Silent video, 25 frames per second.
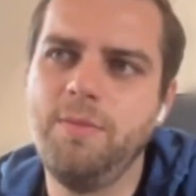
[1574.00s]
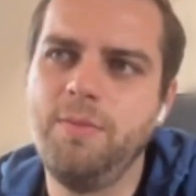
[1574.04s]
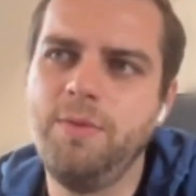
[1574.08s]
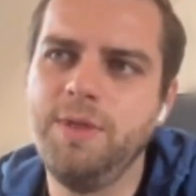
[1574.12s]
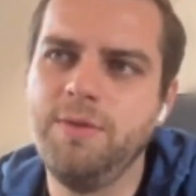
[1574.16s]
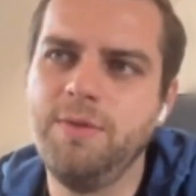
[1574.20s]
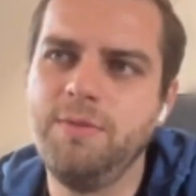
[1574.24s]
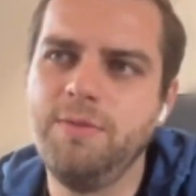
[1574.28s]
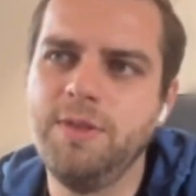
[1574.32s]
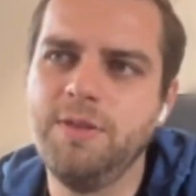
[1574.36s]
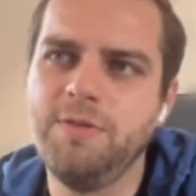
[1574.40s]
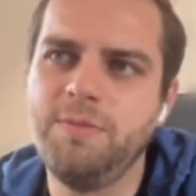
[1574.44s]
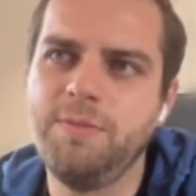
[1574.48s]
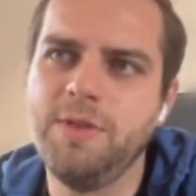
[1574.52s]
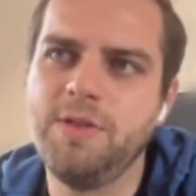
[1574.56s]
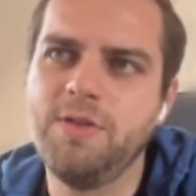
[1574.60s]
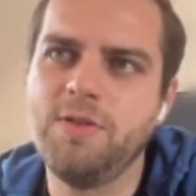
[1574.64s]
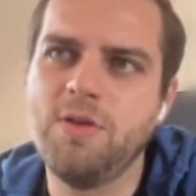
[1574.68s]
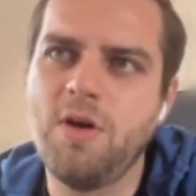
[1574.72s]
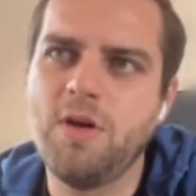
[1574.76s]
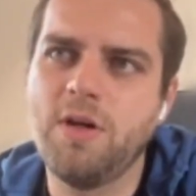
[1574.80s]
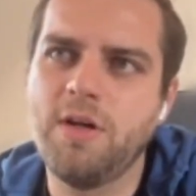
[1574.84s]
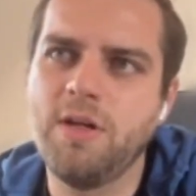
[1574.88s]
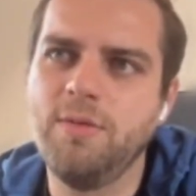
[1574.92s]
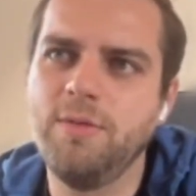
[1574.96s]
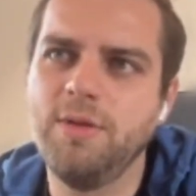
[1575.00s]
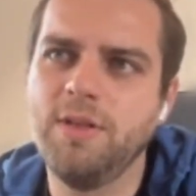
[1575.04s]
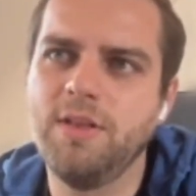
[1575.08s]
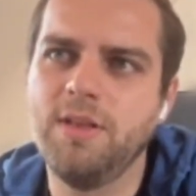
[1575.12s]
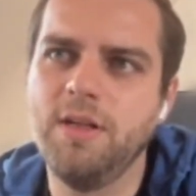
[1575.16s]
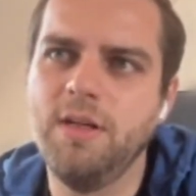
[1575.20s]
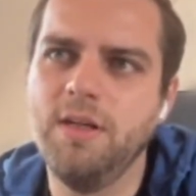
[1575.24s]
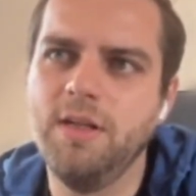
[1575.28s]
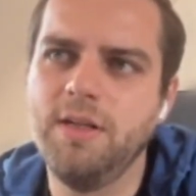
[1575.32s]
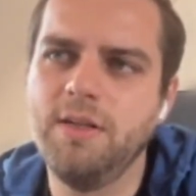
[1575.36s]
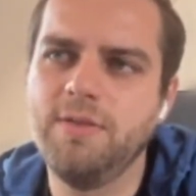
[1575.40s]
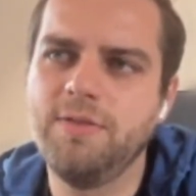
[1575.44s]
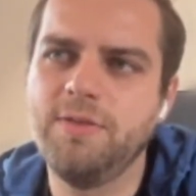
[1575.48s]
We've been talking with
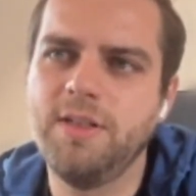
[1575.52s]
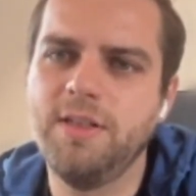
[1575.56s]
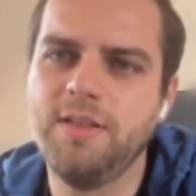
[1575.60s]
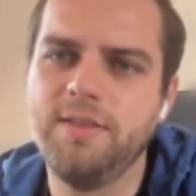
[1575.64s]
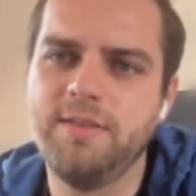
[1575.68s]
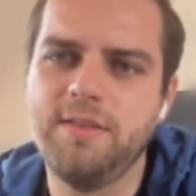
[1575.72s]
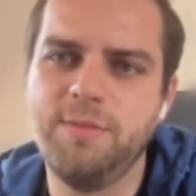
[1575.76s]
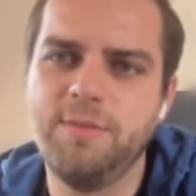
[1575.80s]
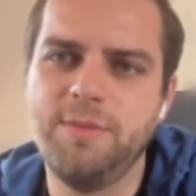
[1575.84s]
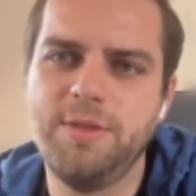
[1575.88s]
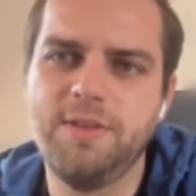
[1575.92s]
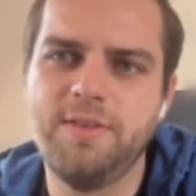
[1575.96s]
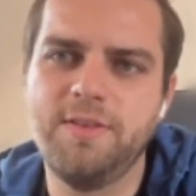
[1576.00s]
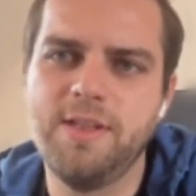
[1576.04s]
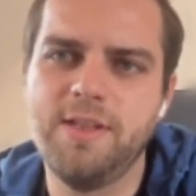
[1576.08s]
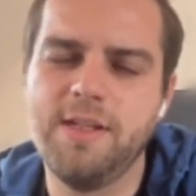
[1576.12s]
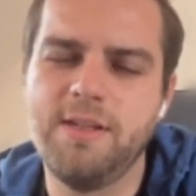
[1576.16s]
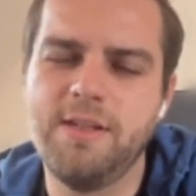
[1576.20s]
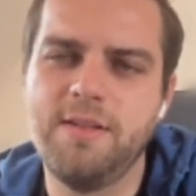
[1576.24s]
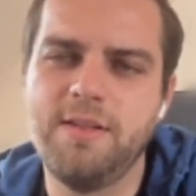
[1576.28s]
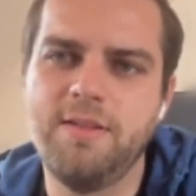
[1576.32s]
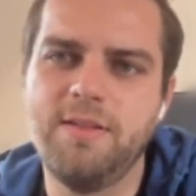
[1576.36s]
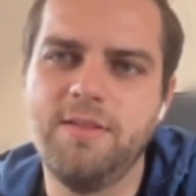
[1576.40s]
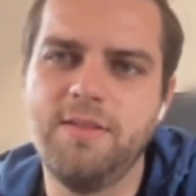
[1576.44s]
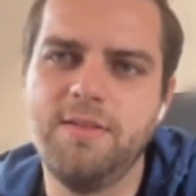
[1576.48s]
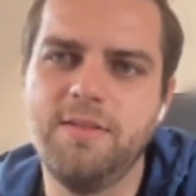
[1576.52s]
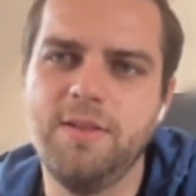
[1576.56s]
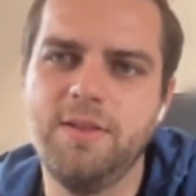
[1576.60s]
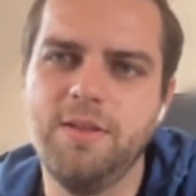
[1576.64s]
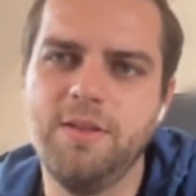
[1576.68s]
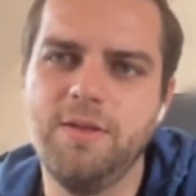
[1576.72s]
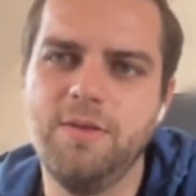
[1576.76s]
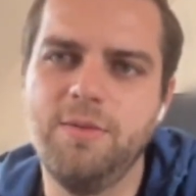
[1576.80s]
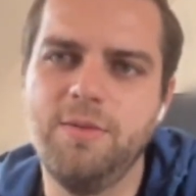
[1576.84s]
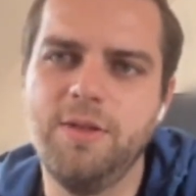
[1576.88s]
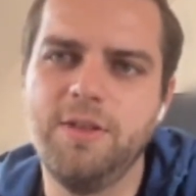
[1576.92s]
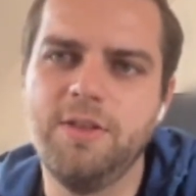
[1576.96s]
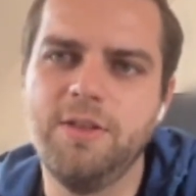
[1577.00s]
a lot of customers that
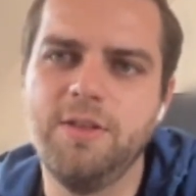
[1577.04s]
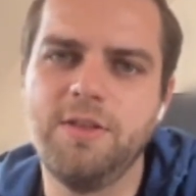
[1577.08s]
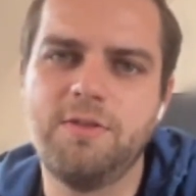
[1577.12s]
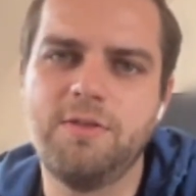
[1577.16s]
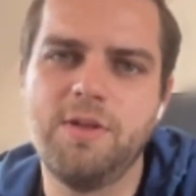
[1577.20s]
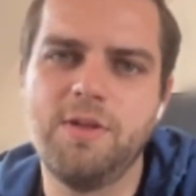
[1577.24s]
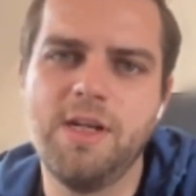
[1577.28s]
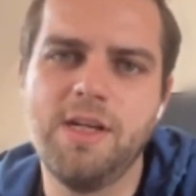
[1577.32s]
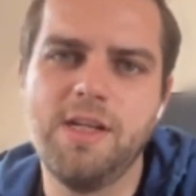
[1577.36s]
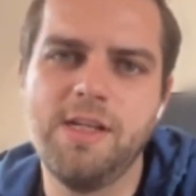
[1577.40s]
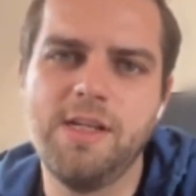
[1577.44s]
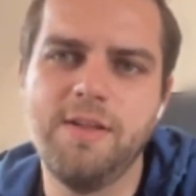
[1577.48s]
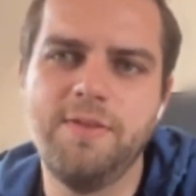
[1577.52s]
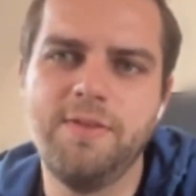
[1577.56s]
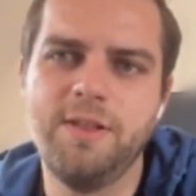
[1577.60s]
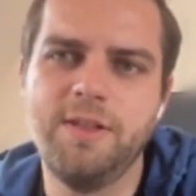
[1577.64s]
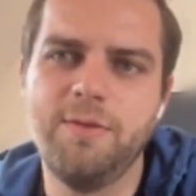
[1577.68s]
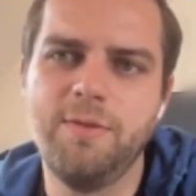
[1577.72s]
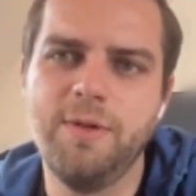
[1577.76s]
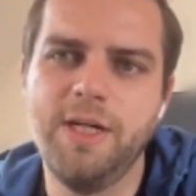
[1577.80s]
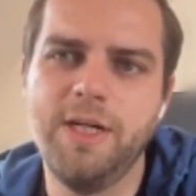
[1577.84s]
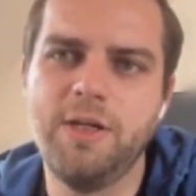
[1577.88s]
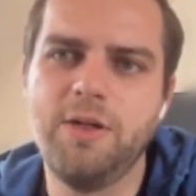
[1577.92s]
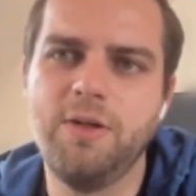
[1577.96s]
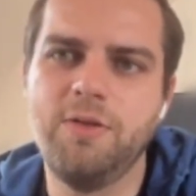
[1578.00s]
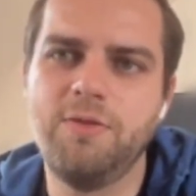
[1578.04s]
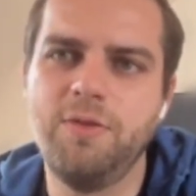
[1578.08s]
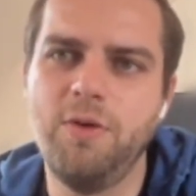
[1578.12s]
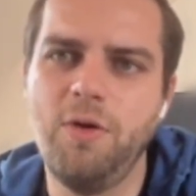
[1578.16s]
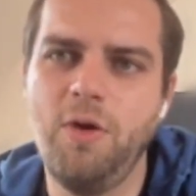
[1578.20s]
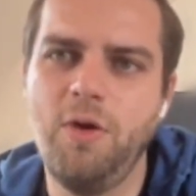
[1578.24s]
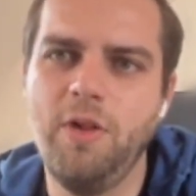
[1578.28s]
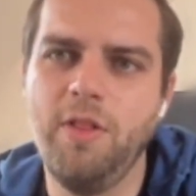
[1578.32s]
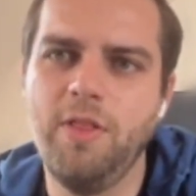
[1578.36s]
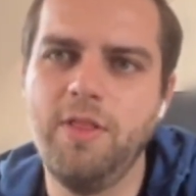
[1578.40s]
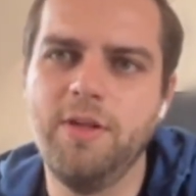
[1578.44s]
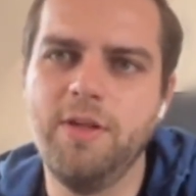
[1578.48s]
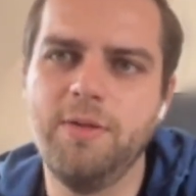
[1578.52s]
were not really even aware of
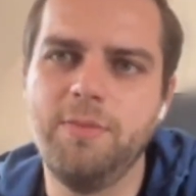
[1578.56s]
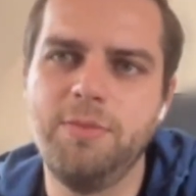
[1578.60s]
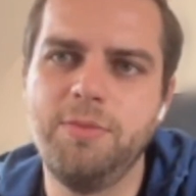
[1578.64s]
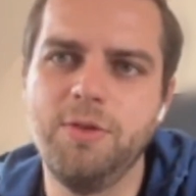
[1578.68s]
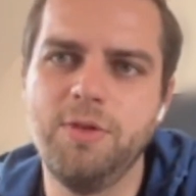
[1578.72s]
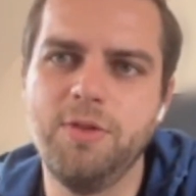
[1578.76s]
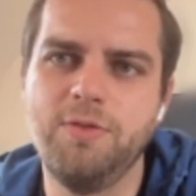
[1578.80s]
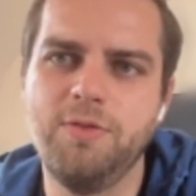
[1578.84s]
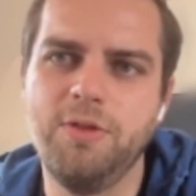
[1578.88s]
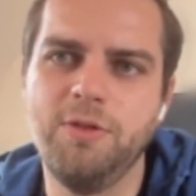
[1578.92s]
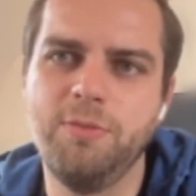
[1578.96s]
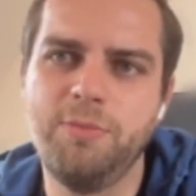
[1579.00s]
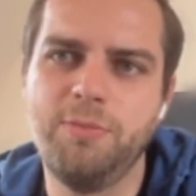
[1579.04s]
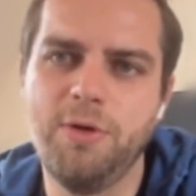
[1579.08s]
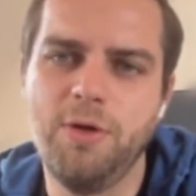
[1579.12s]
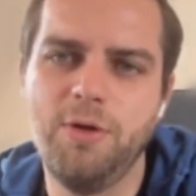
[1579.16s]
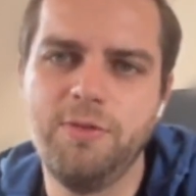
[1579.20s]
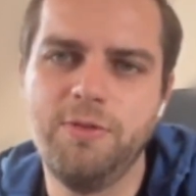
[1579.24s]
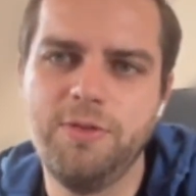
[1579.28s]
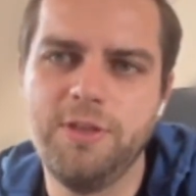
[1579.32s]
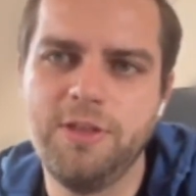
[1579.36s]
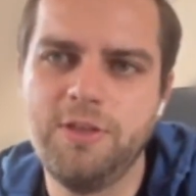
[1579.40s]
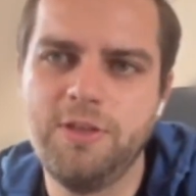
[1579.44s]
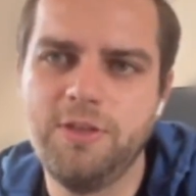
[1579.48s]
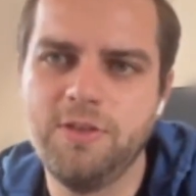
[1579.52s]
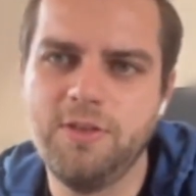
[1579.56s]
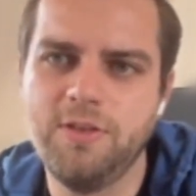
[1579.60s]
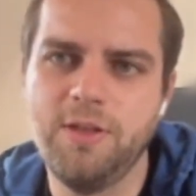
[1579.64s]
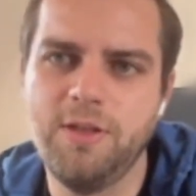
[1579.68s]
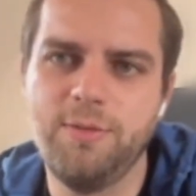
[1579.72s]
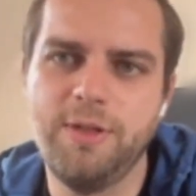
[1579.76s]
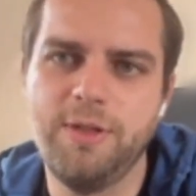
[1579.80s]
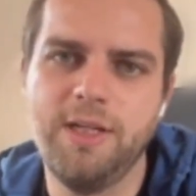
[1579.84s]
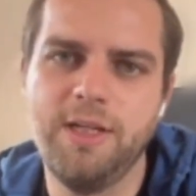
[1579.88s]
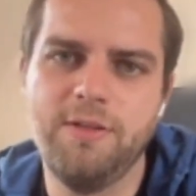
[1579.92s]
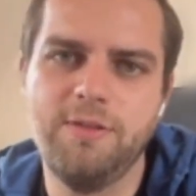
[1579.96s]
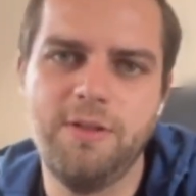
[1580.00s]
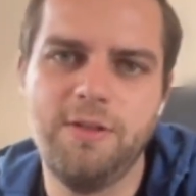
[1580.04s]
all the beautiful pro features
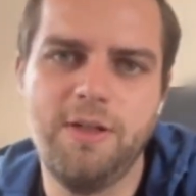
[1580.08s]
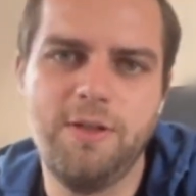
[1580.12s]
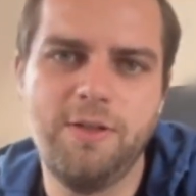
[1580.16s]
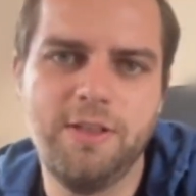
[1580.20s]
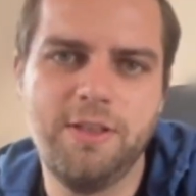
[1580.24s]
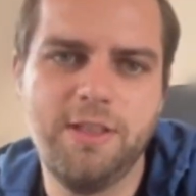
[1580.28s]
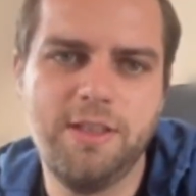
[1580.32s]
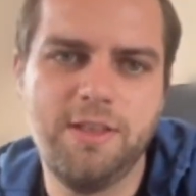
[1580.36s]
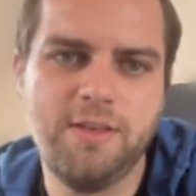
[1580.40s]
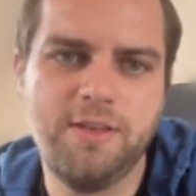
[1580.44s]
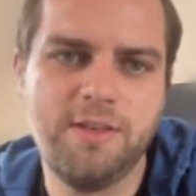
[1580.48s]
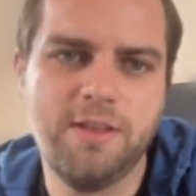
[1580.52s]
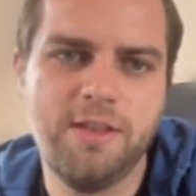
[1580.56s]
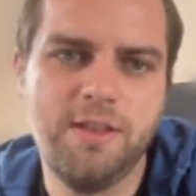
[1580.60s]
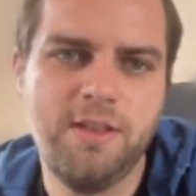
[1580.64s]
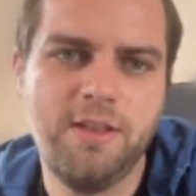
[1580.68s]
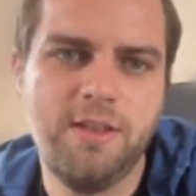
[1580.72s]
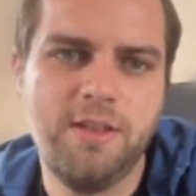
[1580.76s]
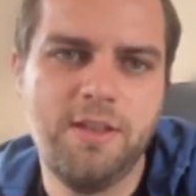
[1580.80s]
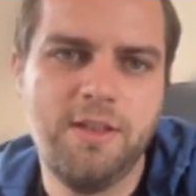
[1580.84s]
that we have nowadays.